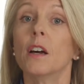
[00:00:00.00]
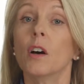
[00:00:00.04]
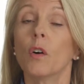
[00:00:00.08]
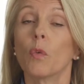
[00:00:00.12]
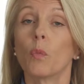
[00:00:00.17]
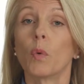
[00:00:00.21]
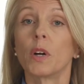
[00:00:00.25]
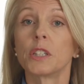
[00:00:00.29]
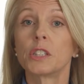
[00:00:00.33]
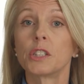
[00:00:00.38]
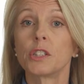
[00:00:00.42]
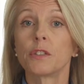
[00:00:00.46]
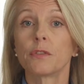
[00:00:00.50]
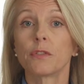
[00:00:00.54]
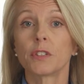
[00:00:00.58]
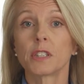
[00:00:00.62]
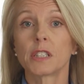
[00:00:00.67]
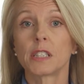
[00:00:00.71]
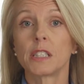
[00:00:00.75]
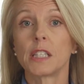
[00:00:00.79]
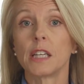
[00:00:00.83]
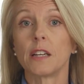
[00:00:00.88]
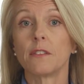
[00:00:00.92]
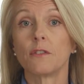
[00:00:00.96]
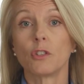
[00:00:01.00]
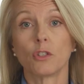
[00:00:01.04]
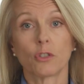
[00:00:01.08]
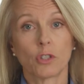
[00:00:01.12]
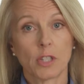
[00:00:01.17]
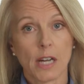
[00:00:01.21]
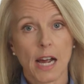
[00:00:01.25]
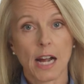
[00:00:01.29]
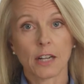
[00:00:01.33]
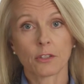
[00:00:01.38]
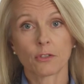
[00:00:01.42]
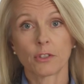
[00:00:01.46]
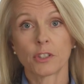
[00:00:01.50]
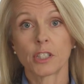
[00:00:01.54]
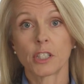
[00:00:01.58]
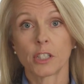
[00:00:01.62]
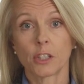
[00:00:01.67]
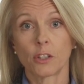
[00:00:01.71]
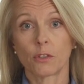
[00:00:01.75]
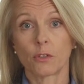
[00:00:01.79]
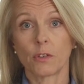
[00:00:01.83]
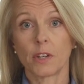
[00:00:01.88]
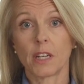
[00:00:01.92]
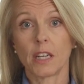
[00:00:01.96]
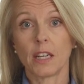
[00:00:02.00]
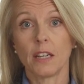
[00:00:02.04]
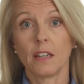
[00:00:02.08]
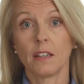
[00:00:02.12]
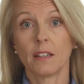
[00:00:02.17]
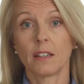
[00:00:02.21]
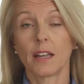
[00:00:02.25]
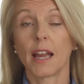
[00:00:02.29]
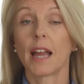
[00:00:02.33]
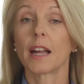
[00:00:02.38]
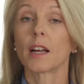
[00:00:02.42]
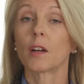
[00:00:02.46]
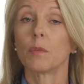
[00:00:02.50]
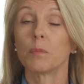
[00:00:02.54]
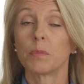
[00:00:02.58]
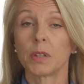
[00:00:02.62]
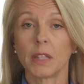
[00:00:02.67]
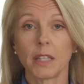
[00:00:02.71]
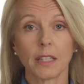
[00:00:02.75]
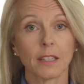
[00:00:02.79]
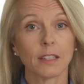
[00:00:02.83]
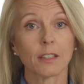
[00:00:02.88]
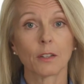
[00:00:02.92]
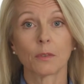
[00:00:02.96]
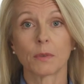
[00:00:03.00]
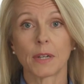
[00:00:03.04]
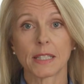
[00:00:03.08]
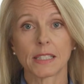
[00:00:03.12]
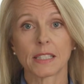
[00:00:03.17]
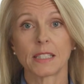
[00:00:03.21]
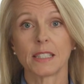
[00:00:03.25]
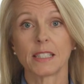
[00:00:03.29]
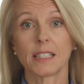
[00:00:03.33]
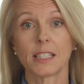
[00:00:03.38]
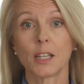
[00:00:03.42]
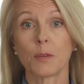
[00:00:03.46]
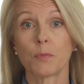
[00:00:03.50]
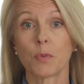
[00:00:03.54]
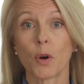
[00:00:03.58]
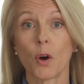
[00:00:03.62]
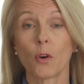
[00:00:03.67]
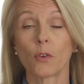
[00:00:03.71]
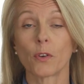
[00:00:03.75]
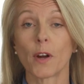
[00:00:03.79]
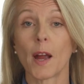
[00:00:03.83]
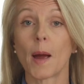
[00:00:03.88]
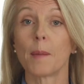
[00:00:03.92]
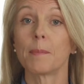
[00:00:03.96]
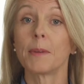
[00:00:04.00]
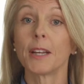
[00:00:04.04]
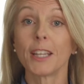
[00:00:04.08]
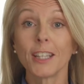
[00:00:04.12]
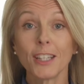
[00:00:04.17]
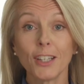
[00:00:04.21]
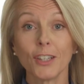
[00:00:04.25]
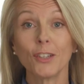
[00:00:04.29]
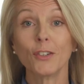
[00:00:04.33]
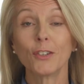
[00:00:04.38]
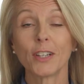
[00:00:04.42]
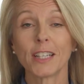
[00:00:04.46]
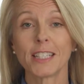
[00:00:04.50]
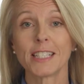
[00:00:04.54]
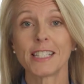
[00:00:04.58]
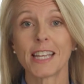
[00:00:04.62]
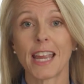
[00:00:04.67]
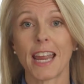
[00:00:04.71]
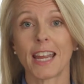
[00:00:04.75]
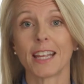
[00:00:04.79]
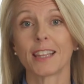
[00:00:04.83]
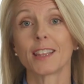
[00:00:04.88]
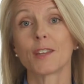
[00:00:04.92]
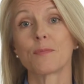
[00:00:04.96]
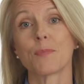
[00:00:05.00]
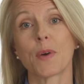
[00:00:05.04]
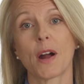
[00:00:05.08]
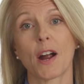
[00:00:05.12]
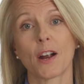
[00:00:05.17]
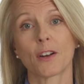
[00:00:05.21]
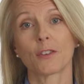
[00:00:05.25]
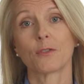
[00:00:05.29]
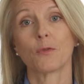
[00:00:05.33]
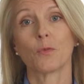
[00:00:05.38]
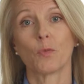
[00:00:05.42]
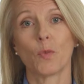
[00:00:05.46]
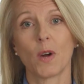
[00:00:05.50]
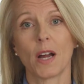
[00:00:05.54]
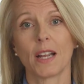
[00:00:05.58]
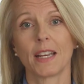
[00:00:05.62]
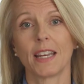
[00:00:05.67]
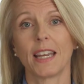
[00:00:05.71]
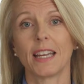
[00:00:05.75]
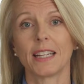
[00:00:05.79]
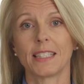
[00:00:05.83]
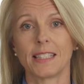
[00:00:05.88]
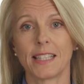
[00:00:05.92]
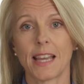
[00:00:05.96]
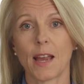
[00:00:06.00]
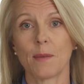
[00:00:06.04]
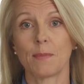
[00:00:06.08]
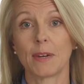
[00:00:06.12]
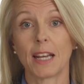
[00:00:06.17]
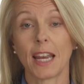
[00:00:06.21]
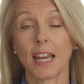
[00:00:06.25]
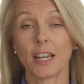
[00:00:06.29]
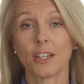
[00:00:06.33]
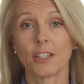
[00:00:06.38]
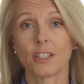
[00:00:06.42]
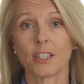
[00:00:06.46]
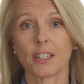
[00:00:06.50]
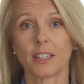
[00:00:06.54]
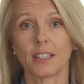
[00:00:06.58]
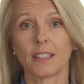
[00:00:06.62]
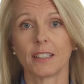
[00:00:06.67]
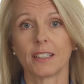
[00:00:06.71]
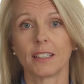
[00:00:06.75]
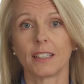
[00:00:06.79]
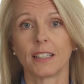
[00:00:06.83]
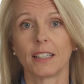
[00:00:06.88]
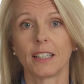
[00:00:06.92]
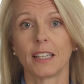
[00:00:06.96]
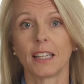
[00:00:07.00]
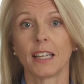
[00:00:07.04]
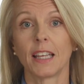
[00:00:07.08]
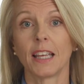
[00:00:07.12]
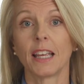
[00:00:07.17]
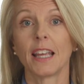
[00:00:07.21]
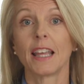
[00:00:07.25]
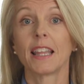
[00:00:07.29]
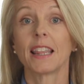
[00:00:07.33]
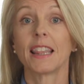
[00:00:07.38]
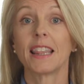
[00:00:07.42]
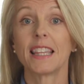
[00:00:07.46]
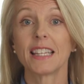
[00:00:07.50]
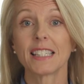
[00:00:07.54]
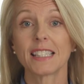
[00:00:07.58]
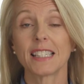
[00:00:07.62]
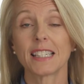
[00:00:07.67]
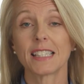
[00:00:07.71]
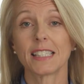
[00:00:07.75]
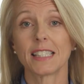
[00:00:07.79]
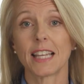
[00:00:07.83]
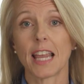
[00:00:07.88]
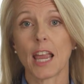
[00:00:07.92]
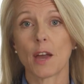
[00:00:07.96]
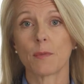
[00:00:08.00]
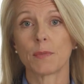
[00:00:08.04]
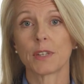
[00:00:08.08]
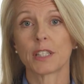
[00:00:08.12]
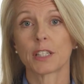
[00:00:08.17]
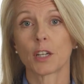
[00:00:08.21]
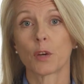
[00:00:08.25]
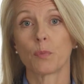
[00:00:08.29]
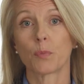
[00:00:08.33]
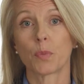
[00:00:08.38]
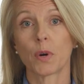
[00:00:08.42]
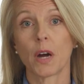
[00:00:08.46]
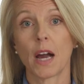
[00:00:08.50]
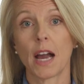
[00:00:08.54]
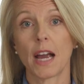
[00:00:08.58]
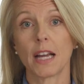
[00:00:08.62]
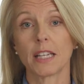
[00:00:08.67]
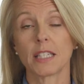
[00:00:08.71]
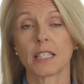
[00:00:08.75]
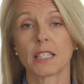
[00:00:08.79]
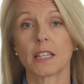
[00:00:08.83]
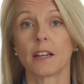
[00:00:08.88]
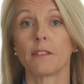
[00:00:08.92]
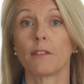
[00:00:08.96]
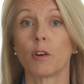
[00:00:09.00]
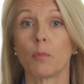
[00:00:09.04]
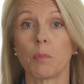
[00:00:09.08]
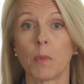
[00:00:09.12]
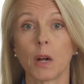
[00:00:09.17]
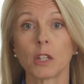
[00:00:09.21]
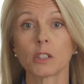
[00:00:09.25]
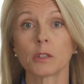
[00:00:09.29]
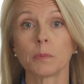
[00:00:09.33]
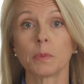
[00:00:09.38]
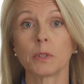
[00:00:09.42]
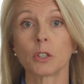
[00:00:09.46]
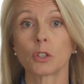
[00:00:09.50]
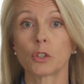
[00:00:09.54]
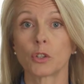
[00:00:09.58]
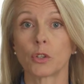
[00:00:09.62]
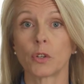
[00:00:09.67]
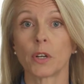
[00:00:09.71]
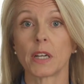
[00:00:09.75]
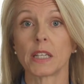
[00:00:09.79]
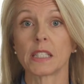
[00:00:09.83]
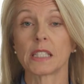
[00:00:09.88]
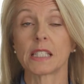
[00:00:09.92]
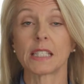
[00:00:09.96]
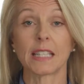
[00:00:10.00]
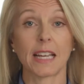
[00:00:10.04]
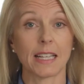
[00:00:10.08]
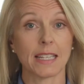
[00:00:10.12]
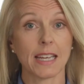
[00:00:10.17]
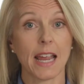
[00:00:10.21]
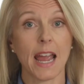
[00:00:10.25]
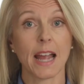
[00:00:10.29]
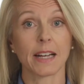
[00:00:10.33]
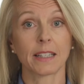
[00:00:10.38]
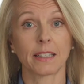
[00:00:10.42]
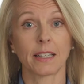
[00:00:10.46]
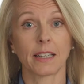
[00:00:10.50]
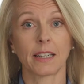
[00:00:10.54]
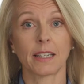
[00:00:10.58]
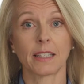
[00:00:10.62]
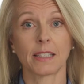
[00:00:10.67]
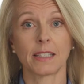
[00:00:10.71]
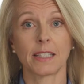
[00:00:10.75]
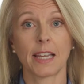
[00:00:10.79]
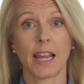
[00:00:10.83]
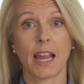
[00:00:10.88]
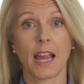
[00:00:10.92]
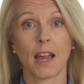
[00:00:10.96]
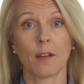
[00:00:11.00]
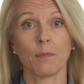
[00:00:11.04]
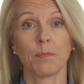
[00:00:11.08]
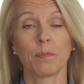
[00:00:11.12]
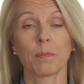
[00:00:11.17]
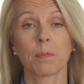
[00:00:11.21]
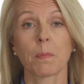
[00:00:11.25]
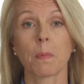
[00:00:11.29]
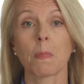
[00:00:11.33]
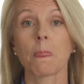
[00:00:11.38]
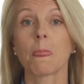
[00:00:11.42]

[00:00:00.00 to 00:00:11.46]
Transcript: Once you've received your doctorate degree and completed a residency program, you can take the Part 1 examination. This exam is comprised of a multiple-choice didactic exam,